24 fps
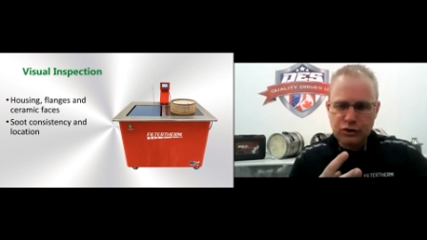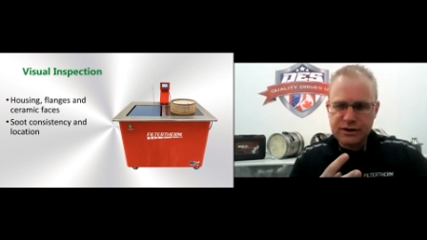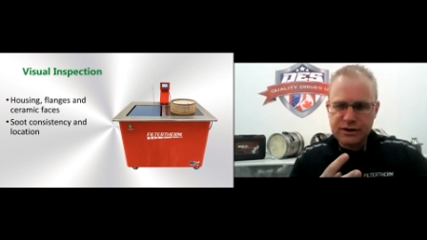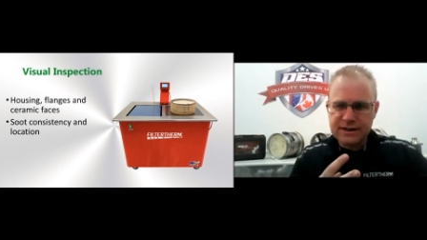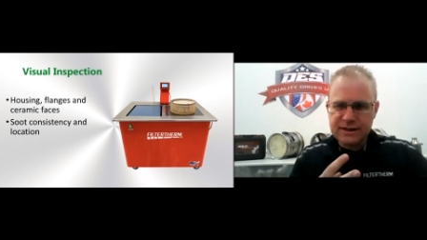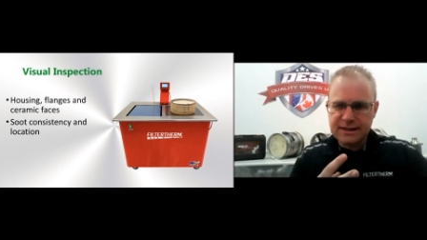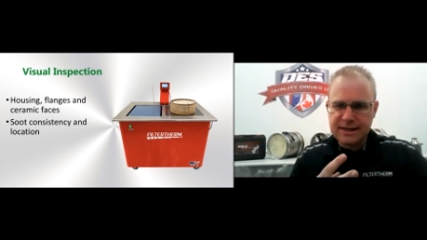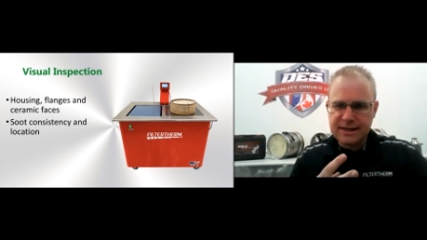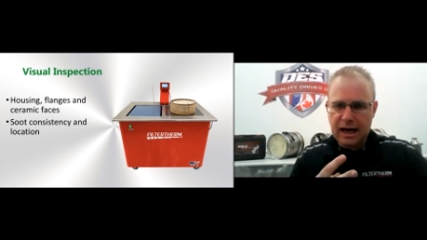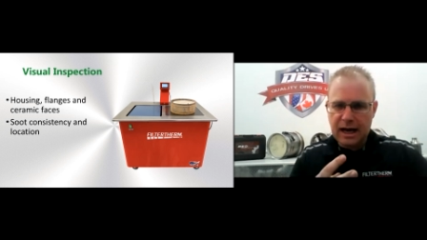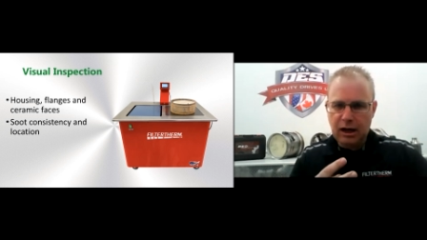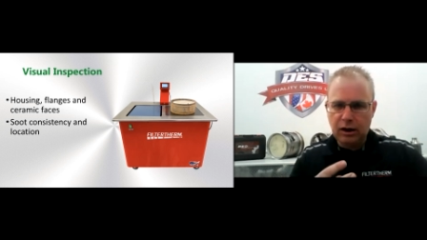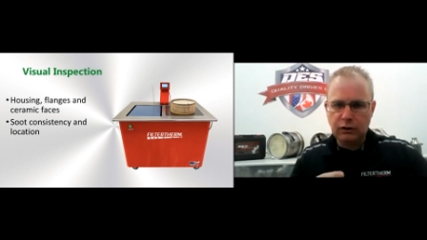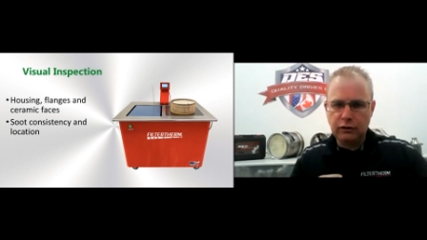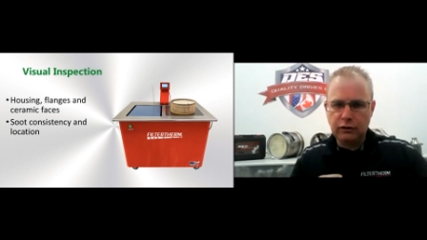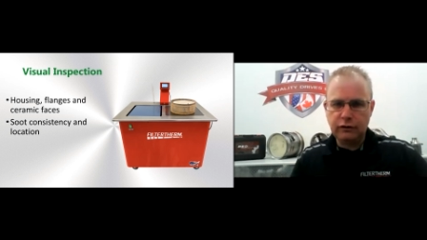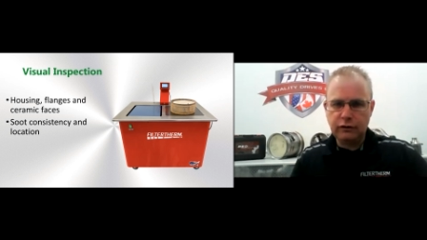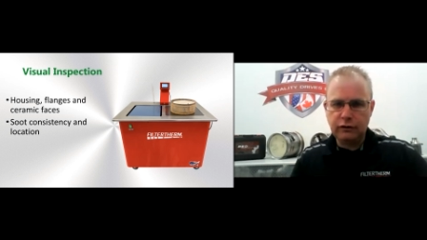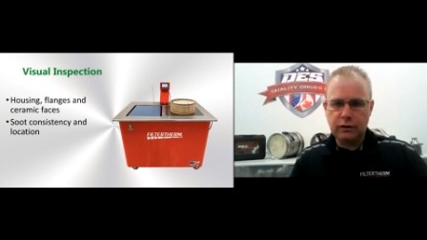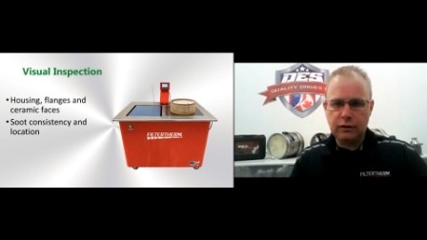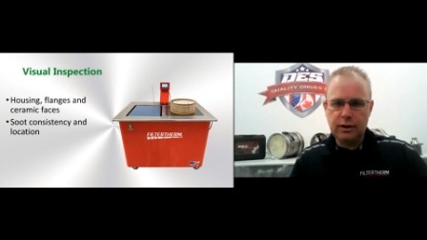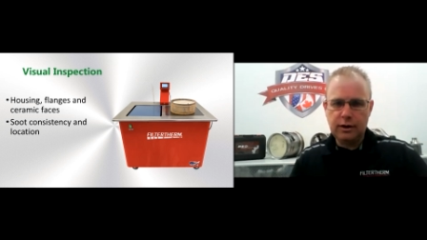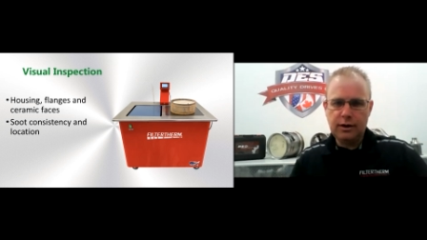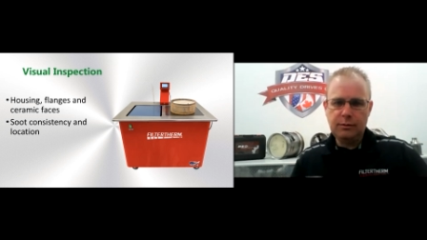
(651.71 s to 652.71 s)

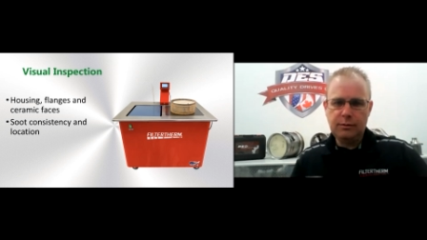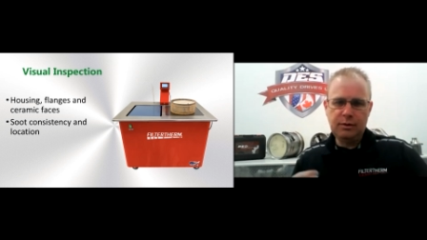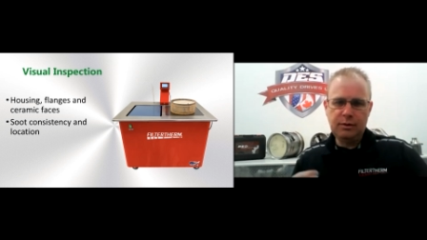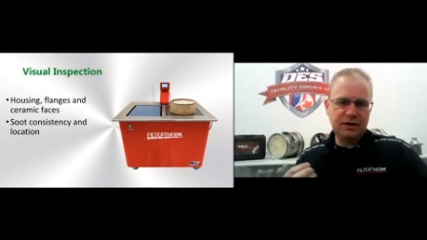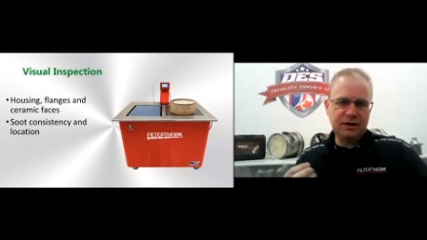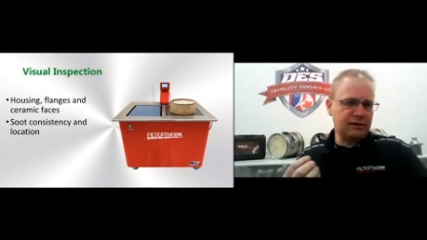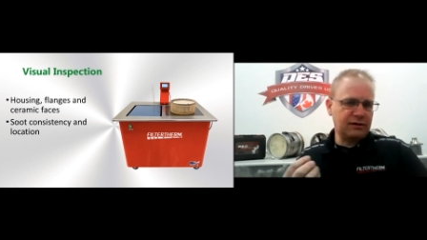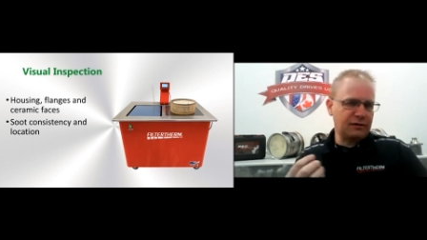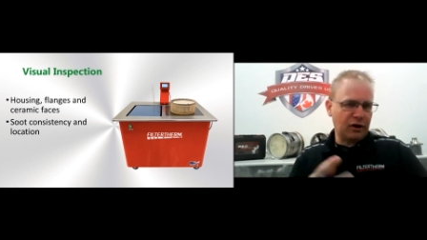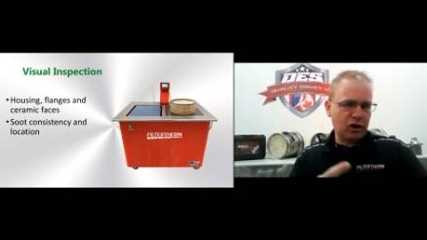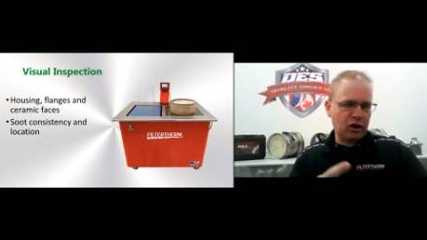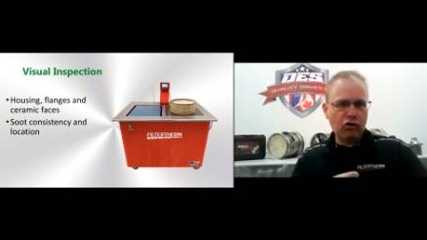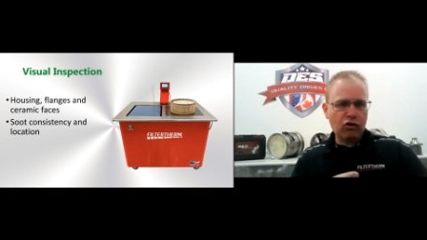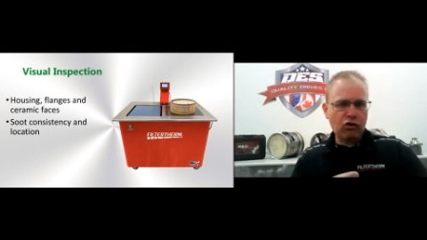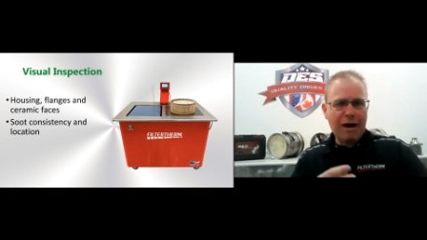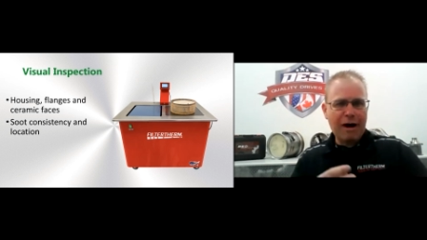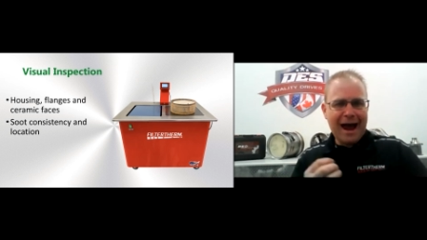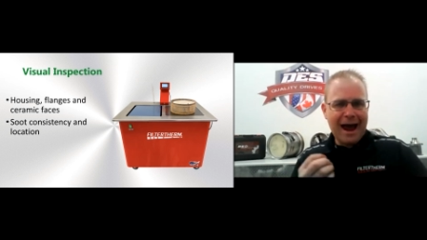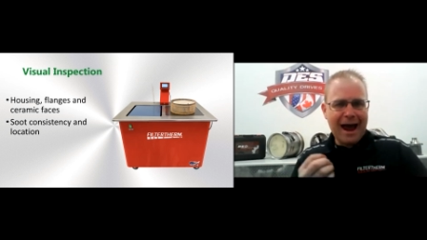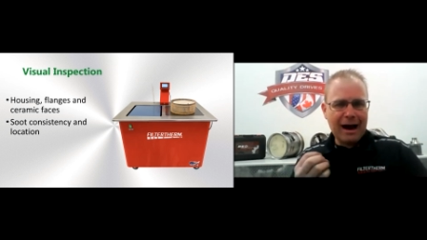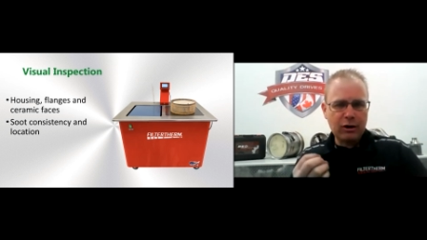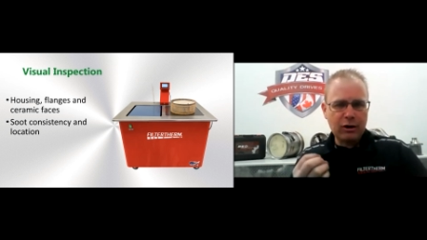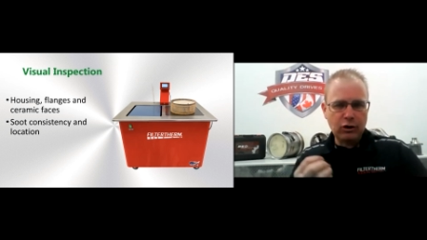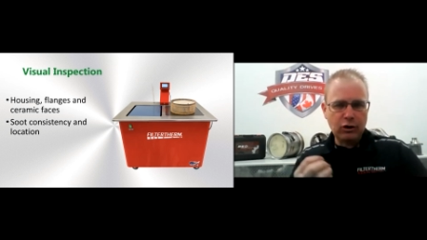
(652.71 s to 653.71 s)
cells because of a
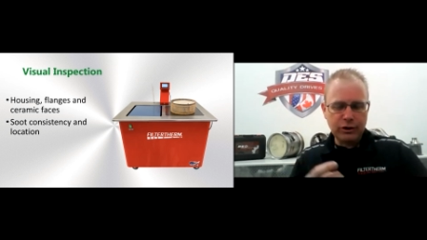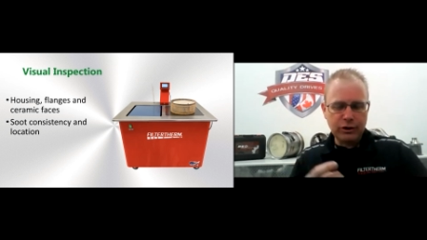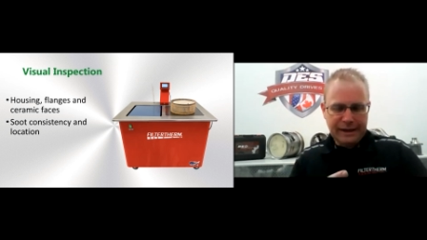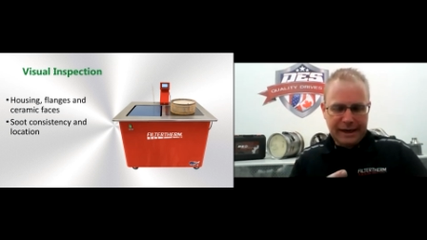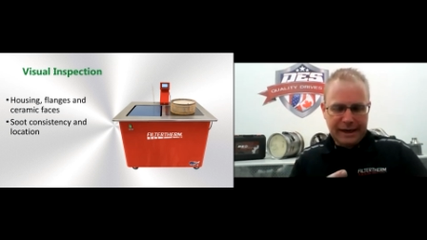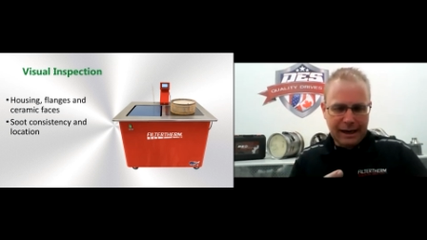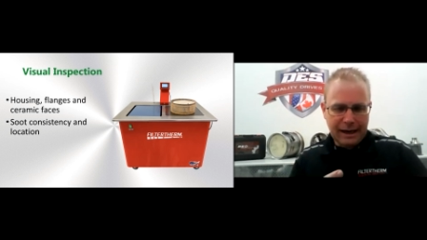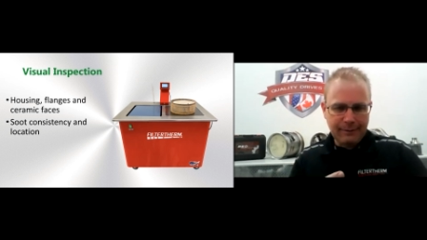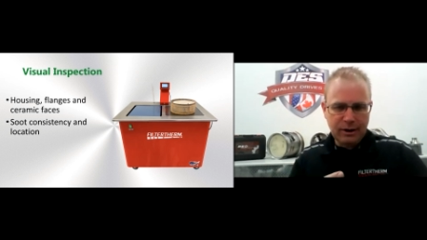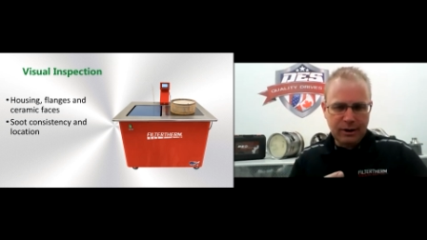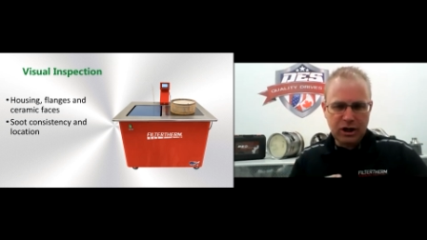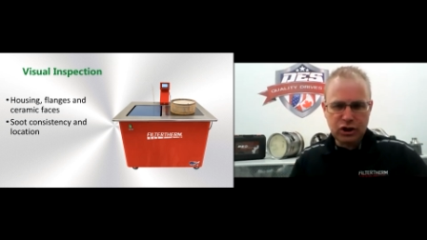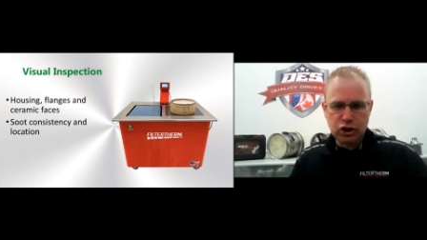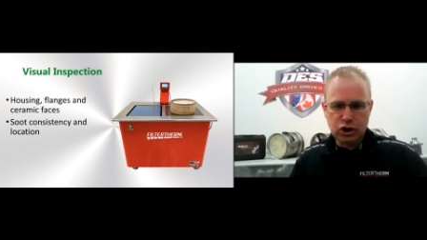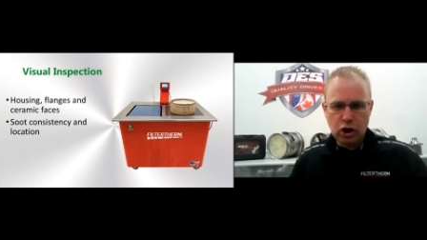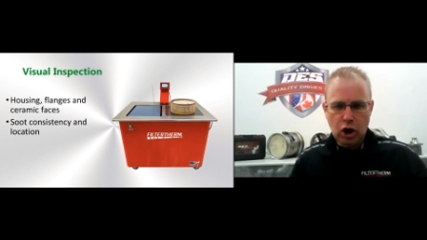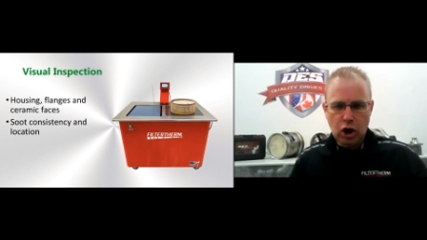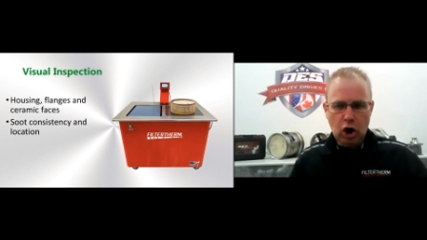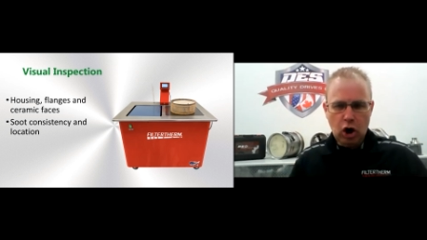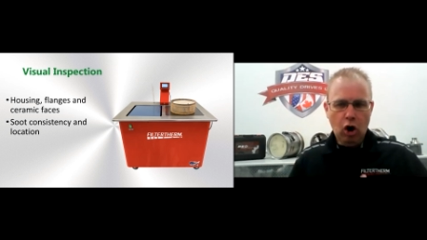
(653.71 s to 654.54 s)
crack or damage,